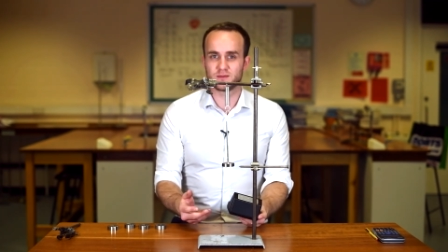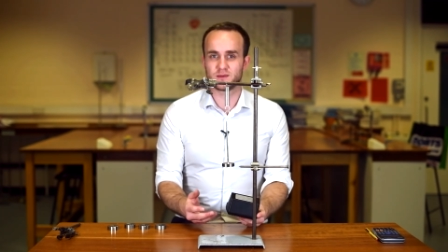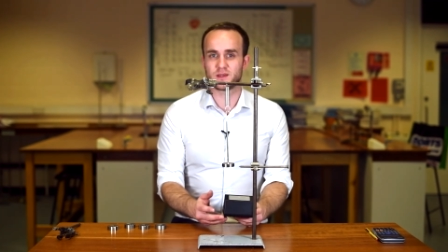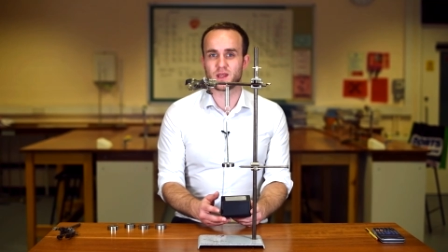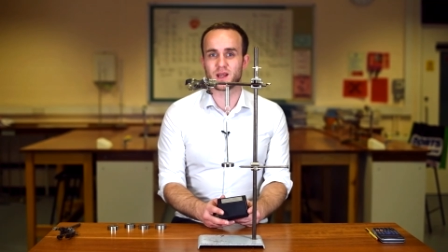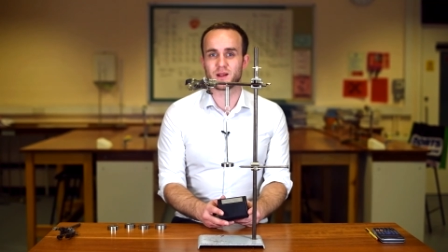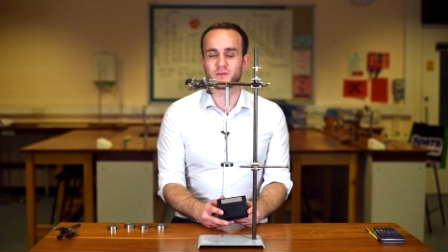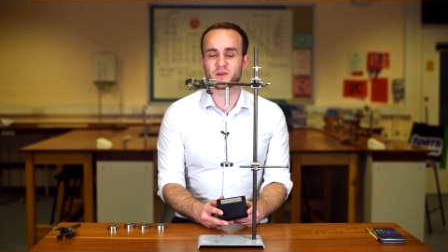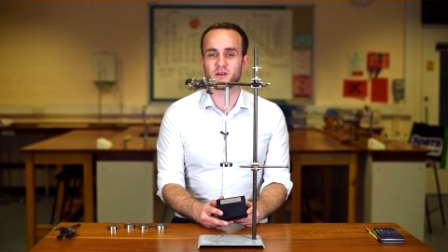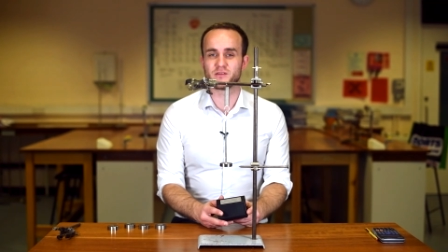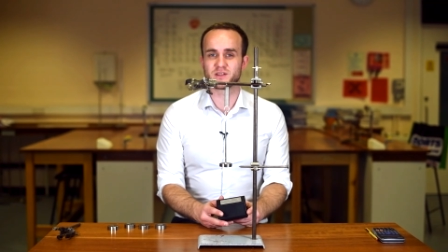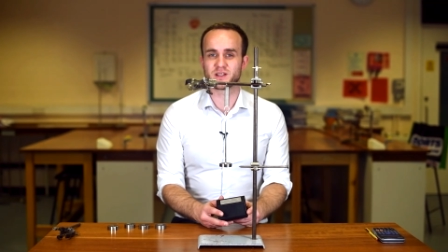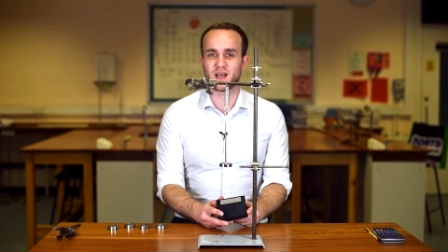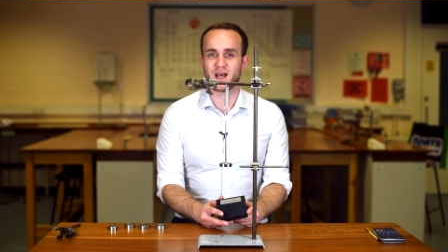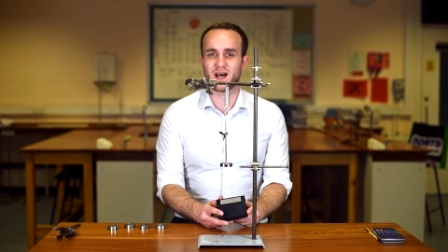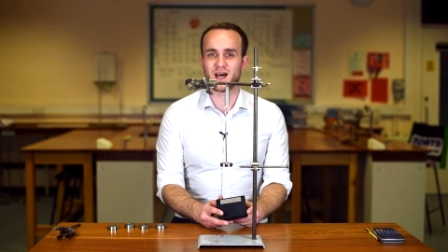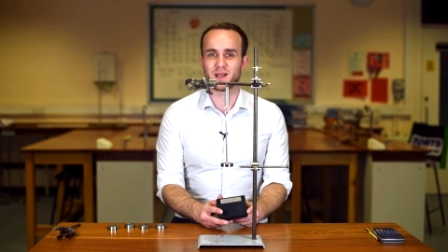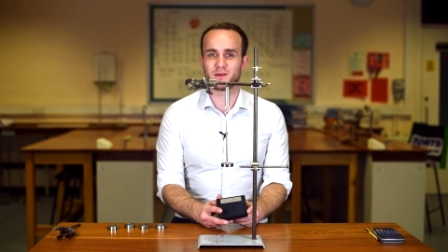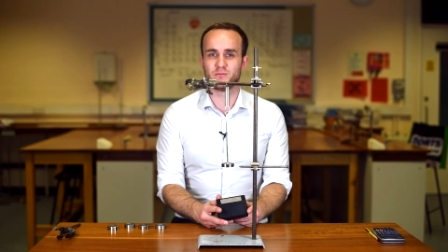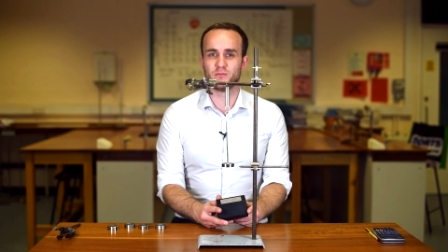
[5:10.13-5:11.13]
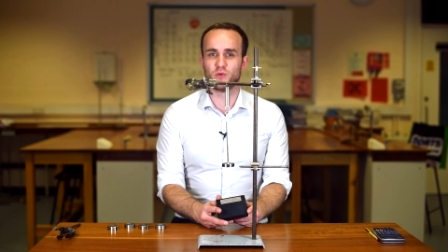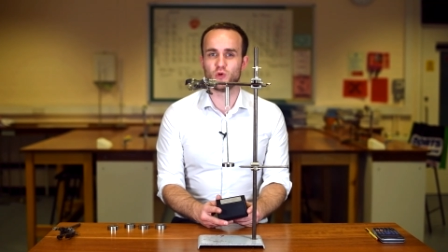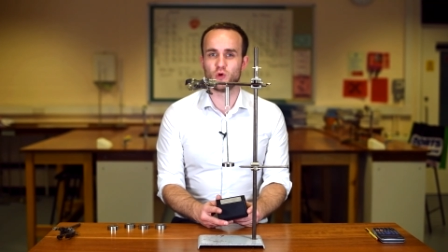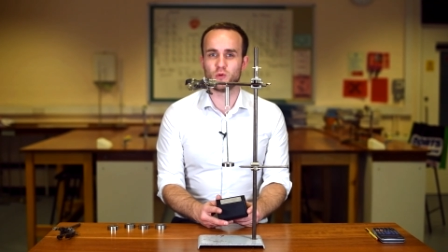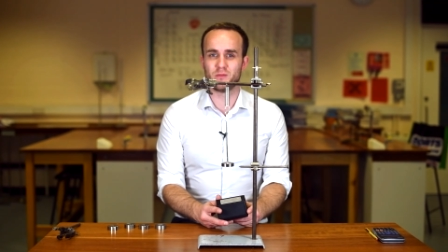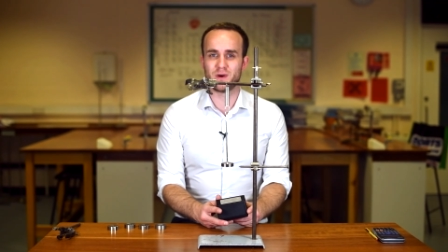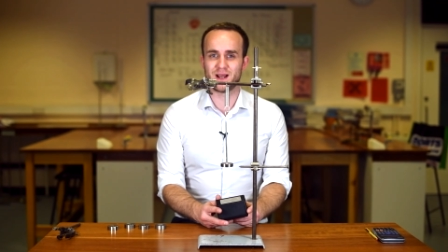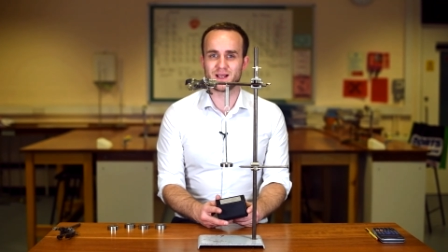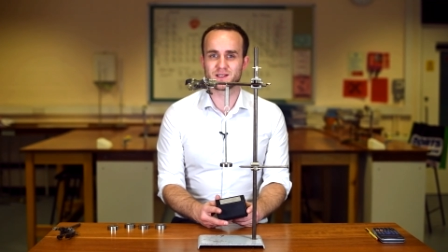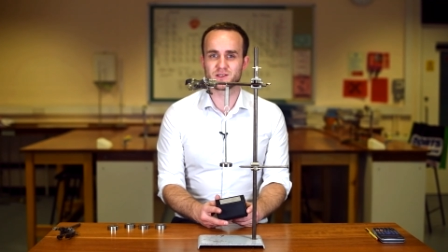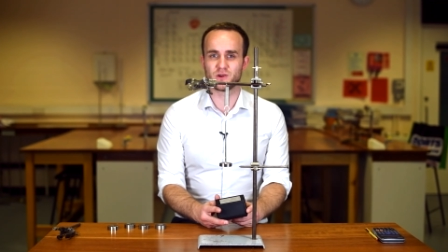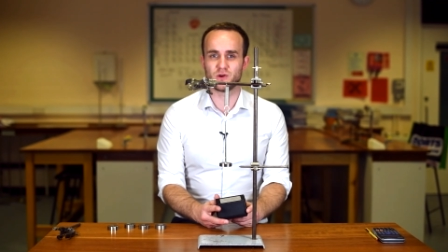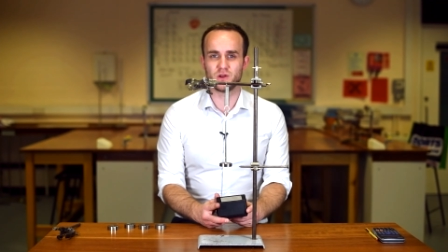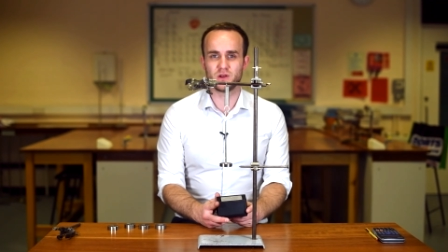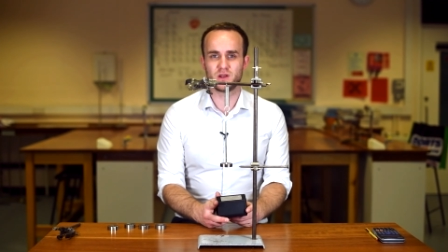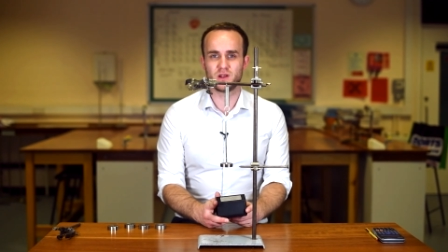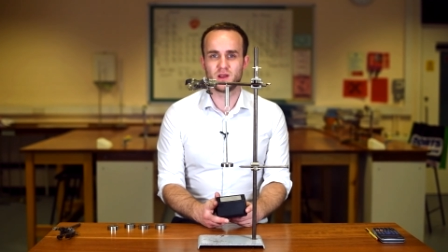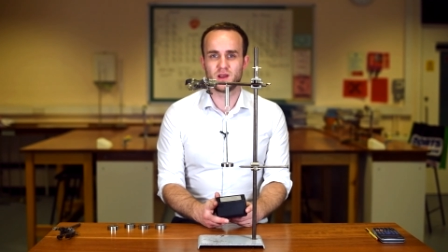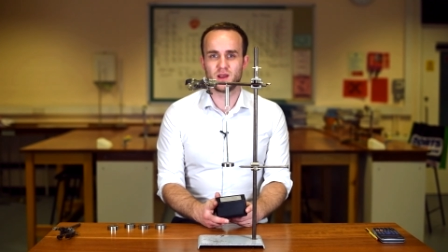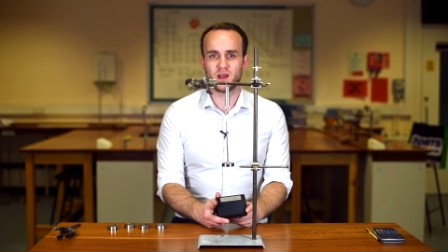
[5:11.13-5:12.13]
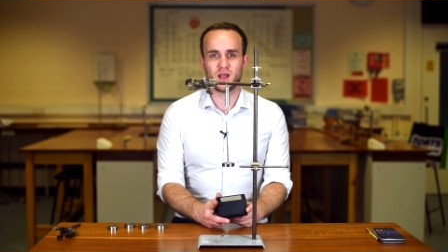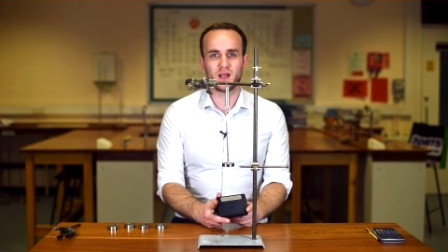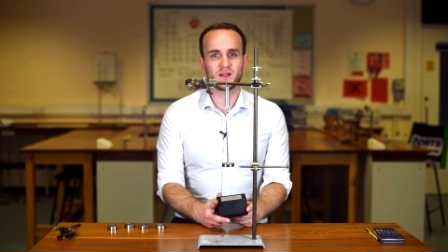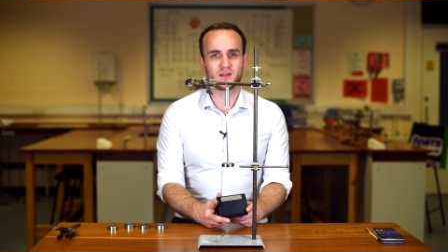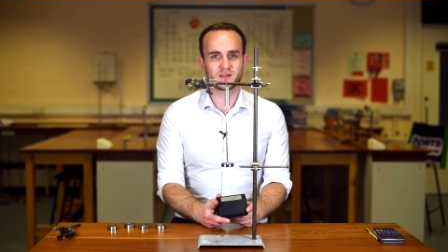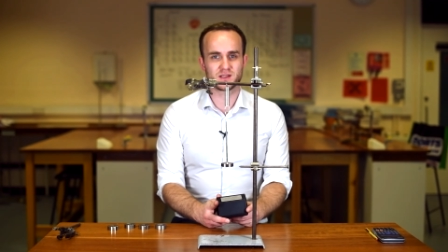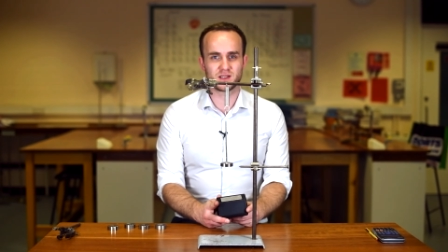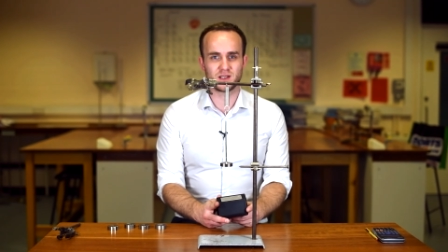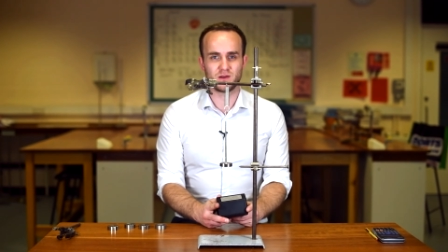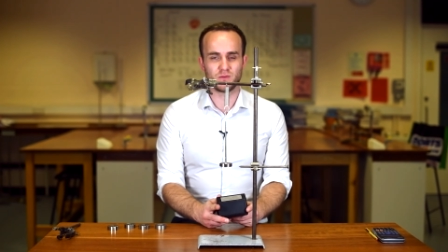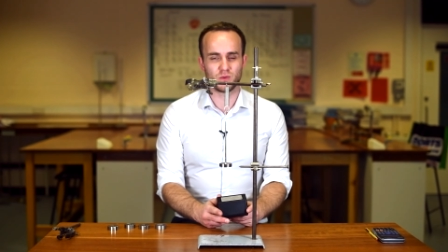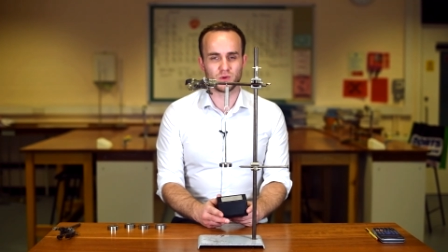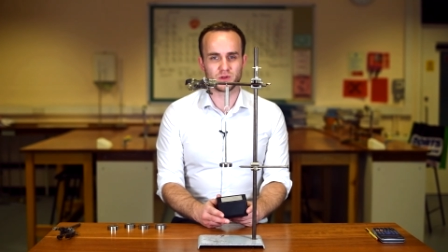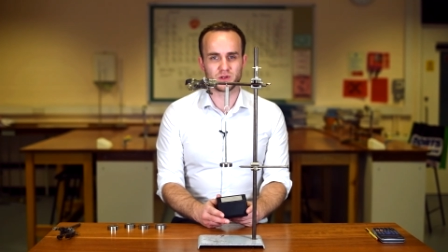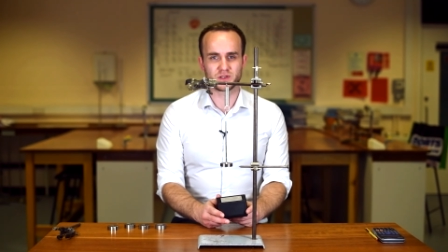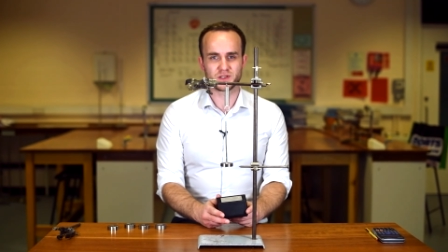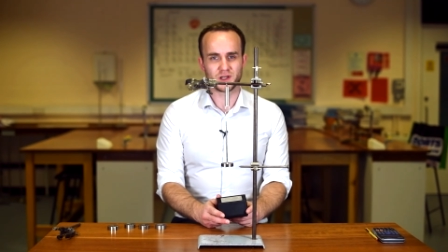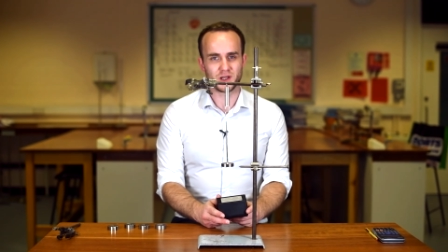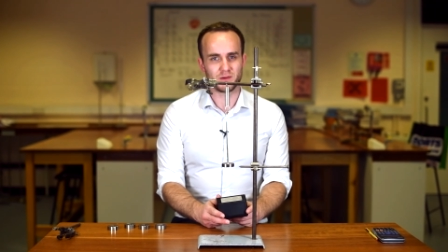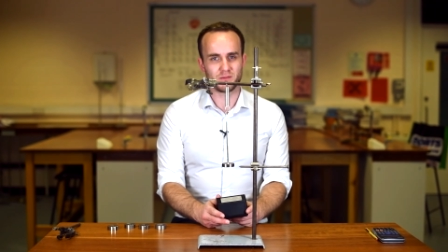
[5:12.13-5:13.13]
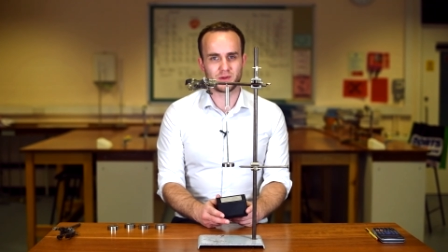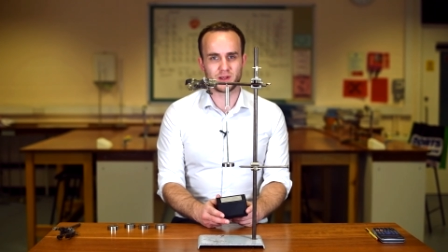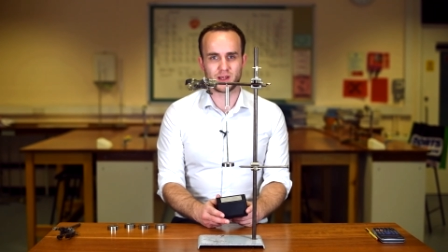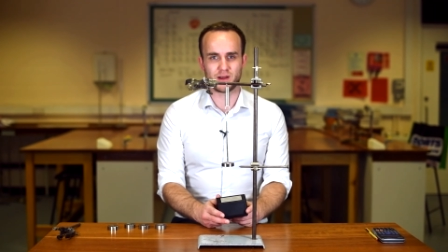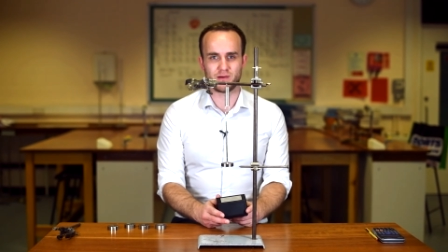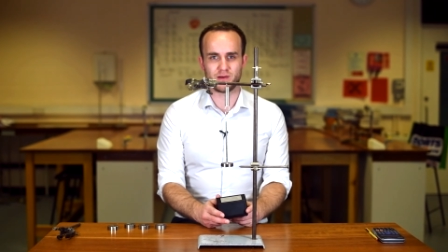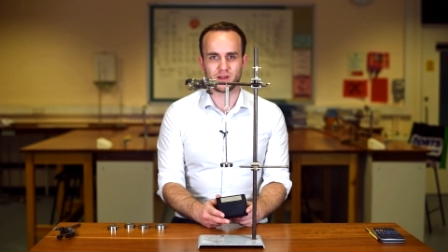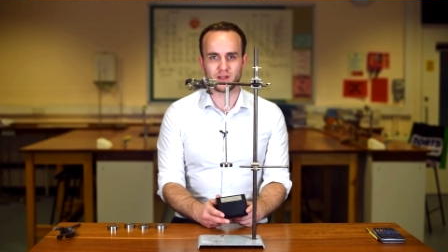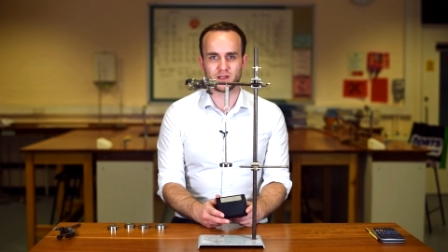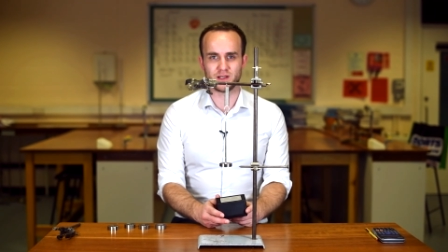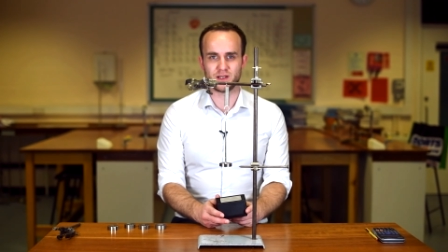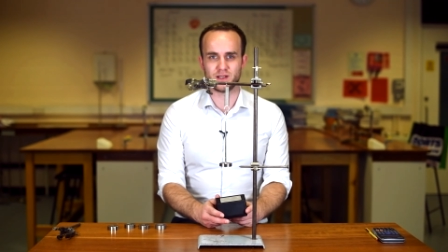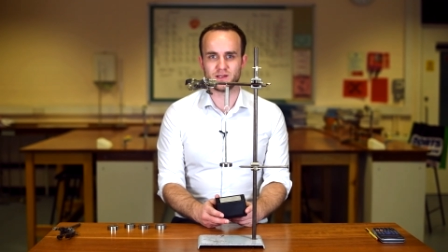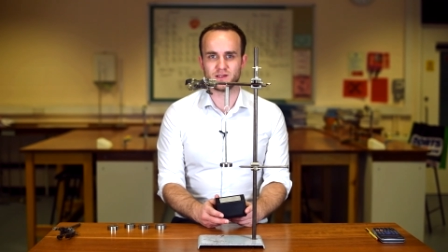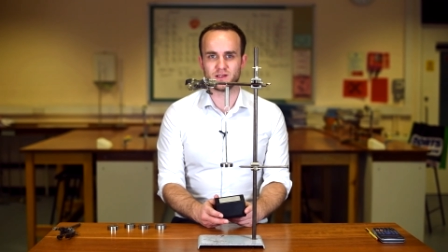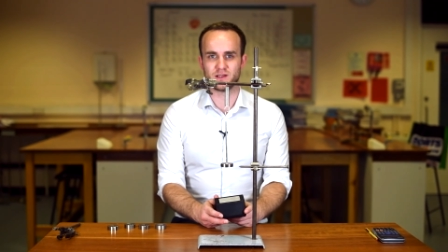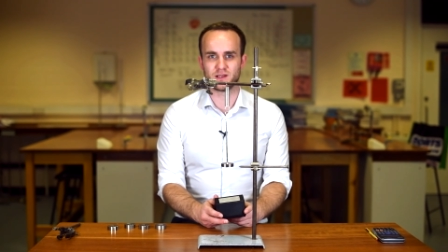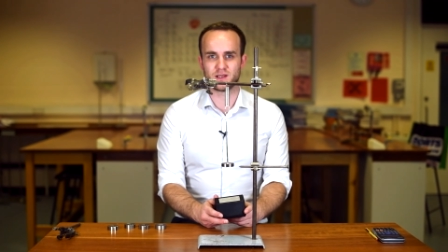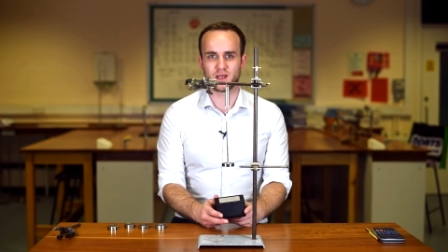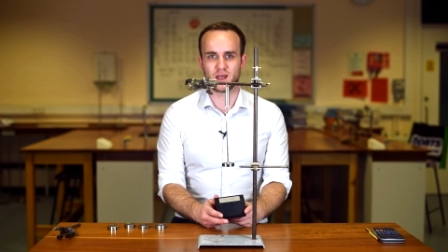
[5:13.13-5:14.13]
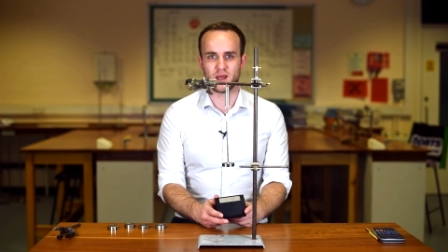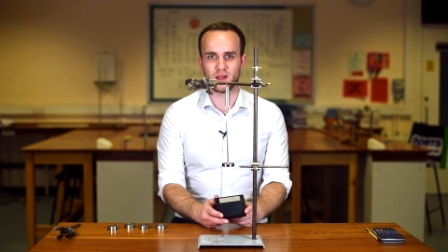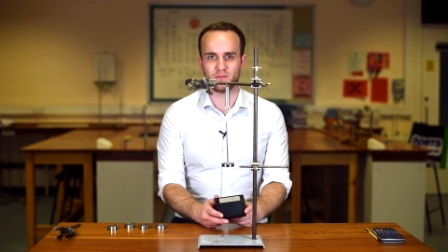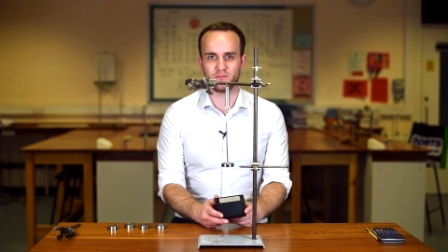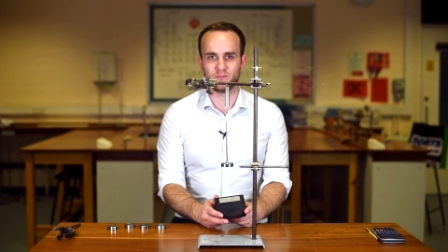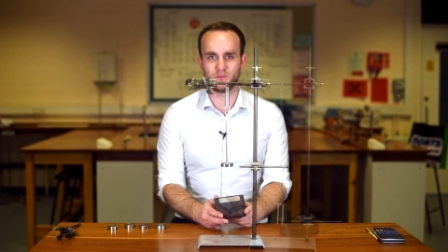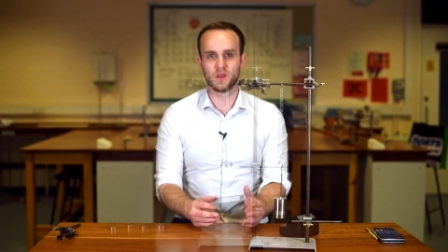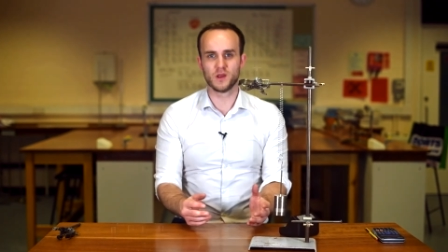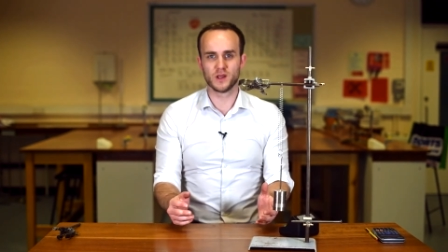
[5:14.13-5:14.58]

Then I'm going to add more mass on and see what the time period is again.